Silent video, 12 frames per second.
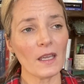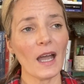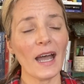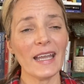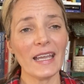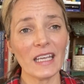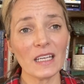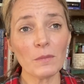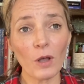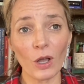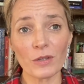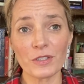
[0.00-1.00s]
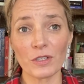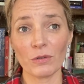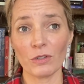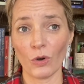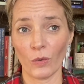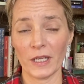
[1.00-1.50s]
I am also
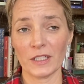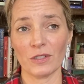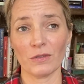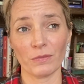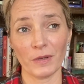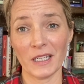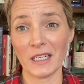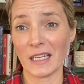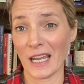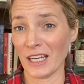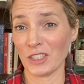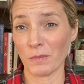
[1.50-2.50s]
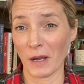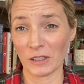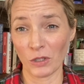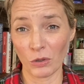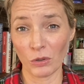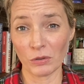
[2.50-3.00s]
going to re-engage my
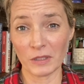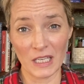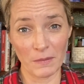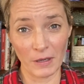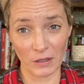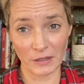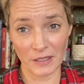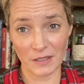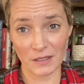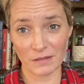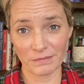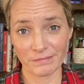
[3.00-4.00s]
local email list,